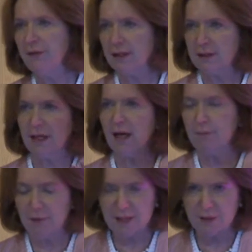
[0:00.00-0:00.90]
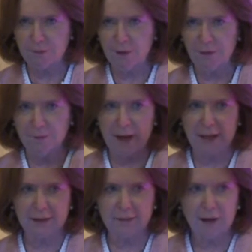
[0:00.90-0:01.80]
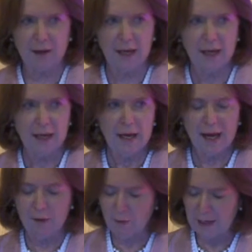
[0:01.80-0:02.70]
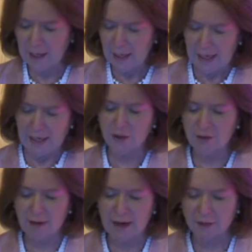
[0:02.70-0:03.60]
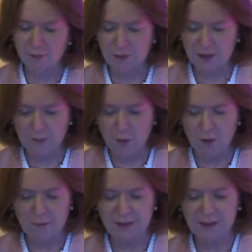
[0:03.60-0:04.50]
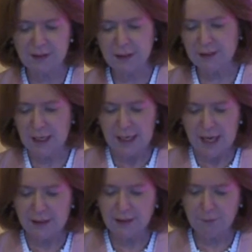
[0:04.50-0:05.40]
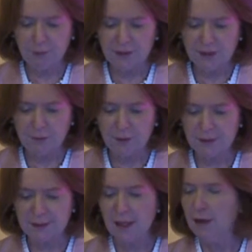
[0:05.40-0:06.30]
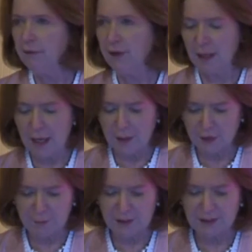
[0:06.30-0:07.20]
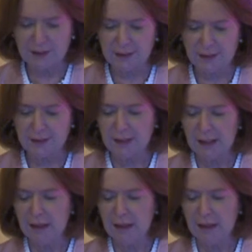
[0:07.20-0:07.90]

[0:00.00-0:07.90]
That's a code placed upon the banks about how we interact with the smaller businesses and some principles for the larger businesses.